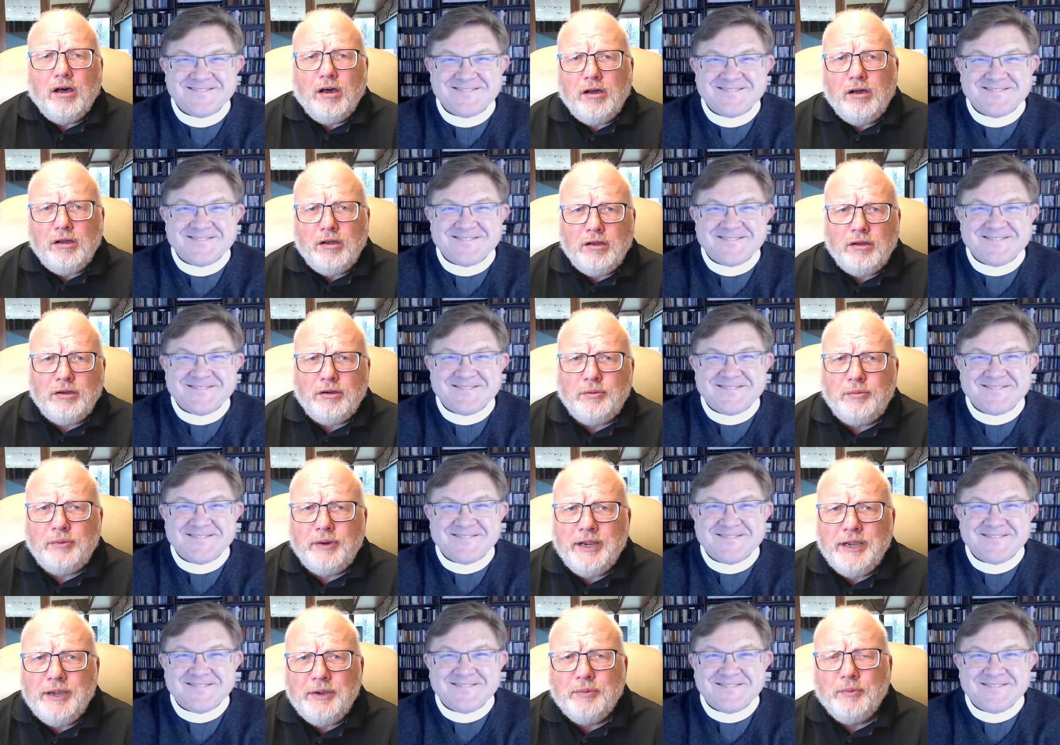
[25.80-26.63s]
Speaker 1: All
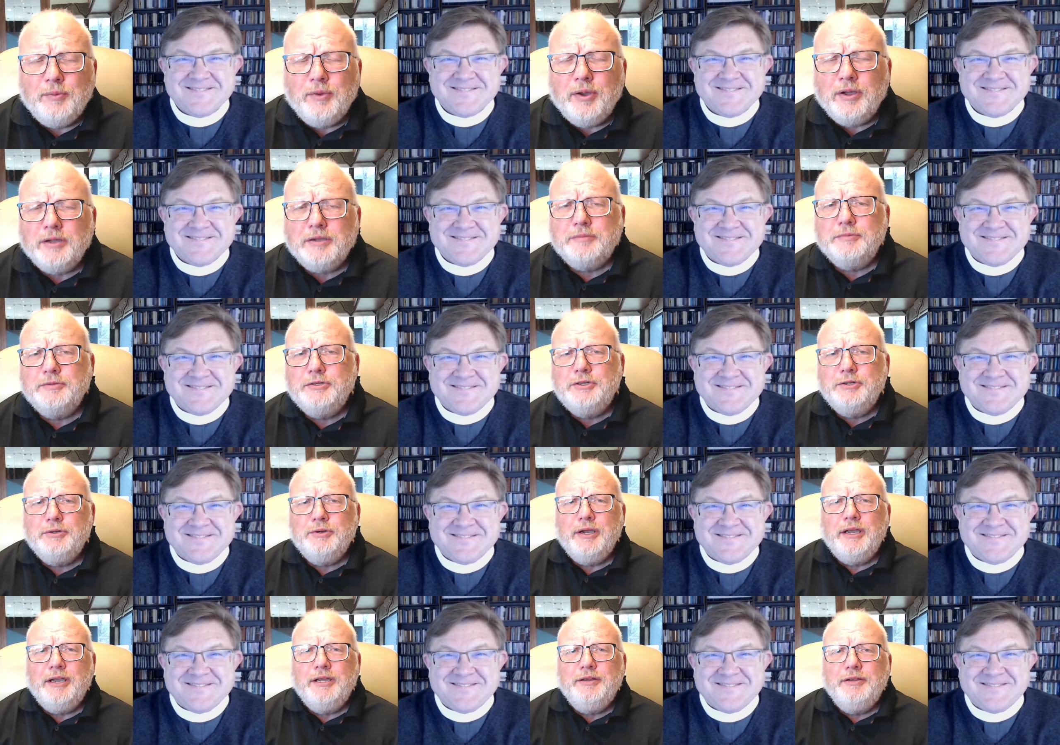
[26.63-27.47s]
right, welcome
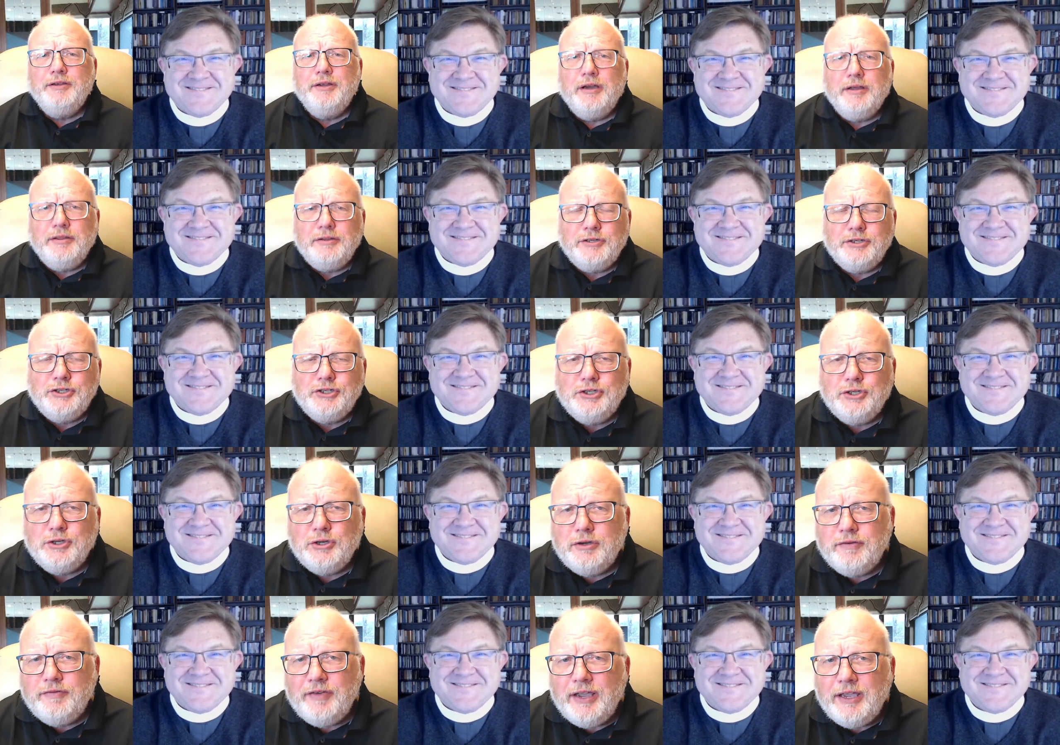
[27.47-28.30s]
to another
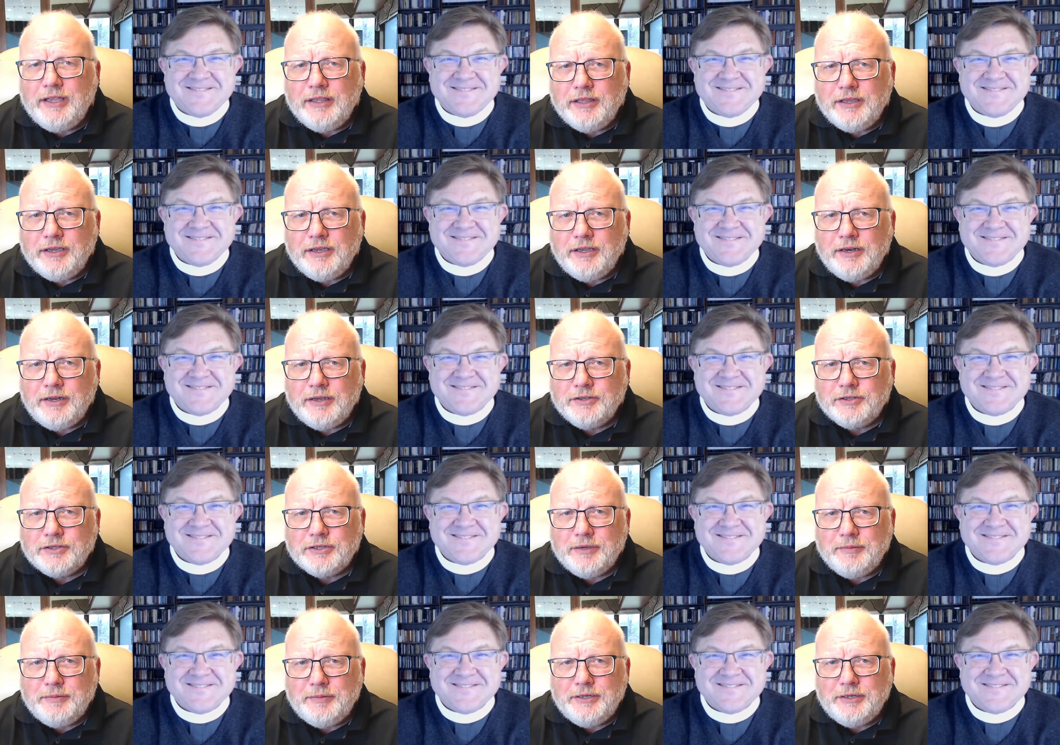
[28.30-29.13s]
show of Anglican
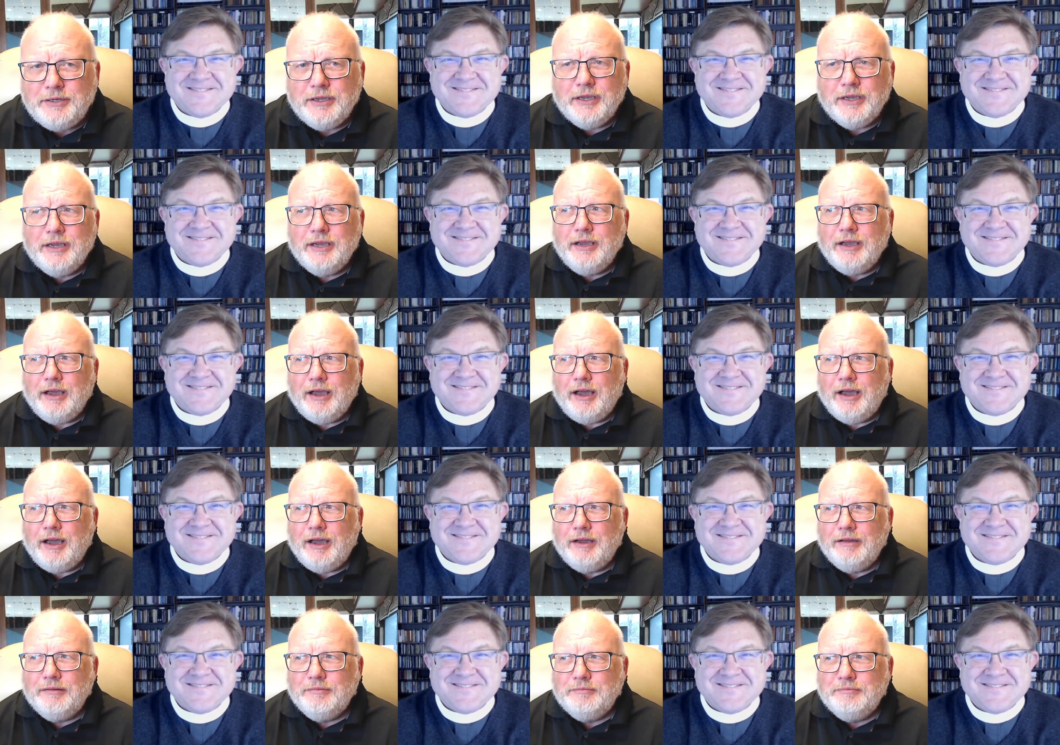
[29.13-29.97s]
Unscripted.
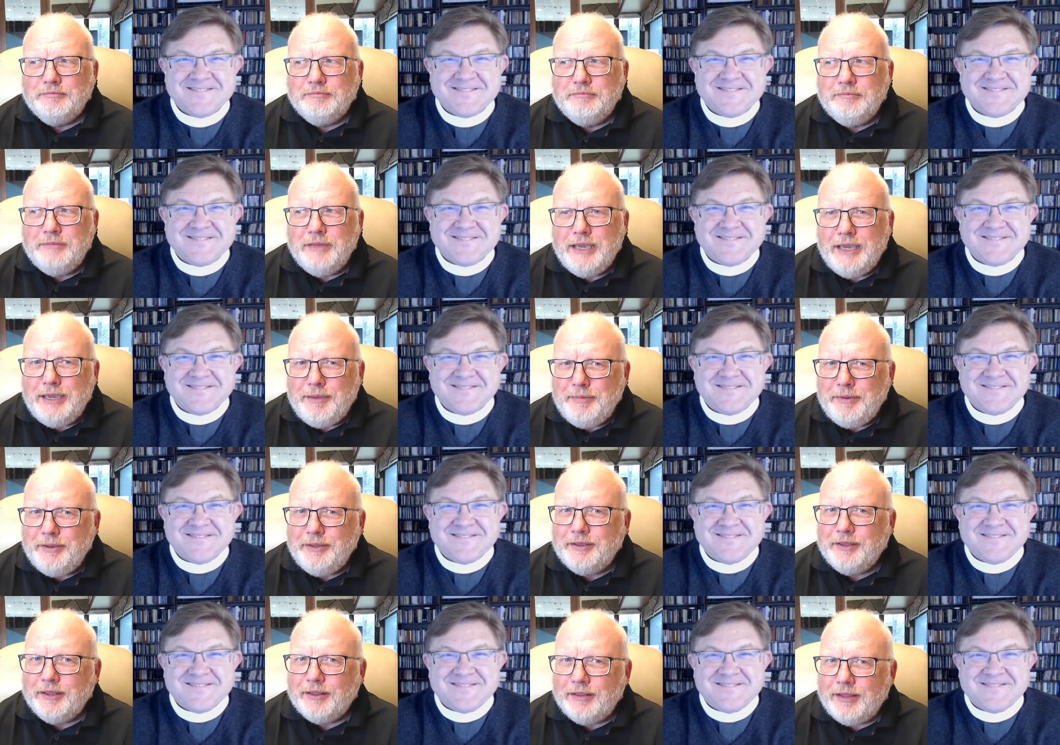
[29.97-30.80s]

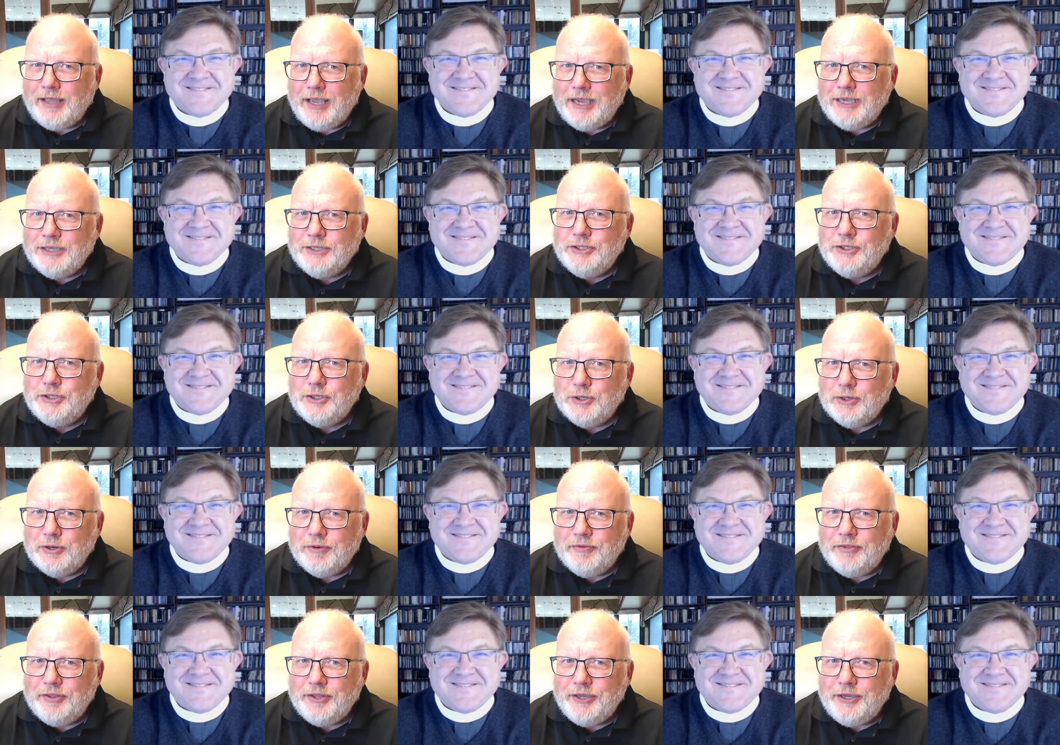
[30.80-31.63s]
Maybe the last show
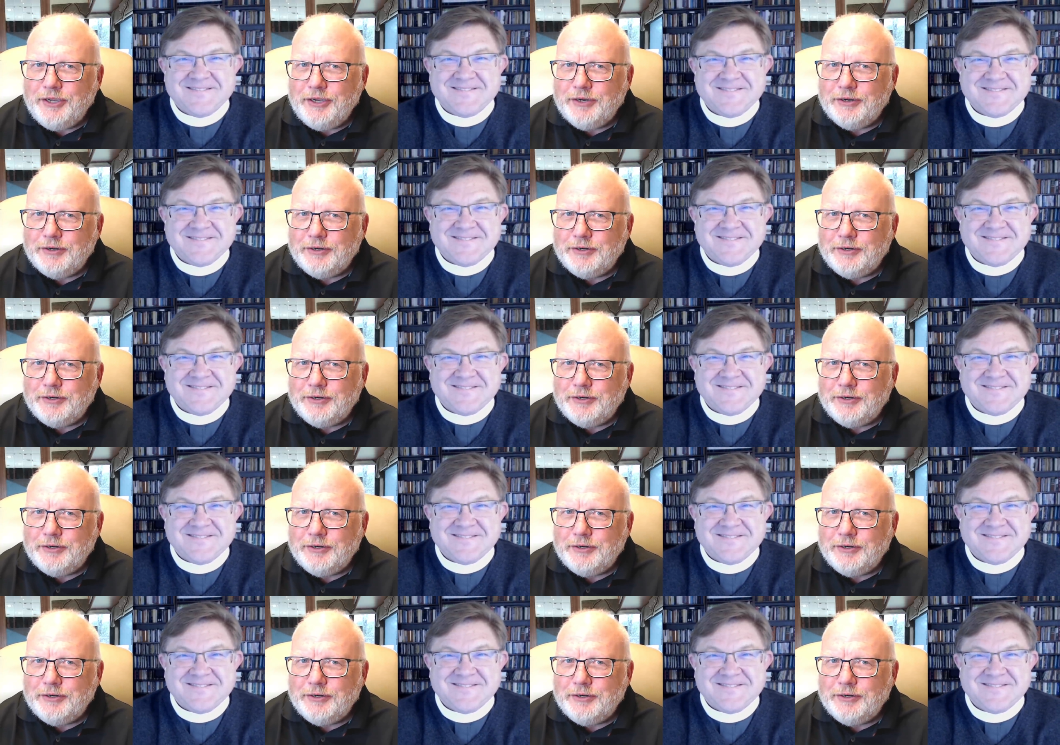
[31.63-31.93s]
of the year,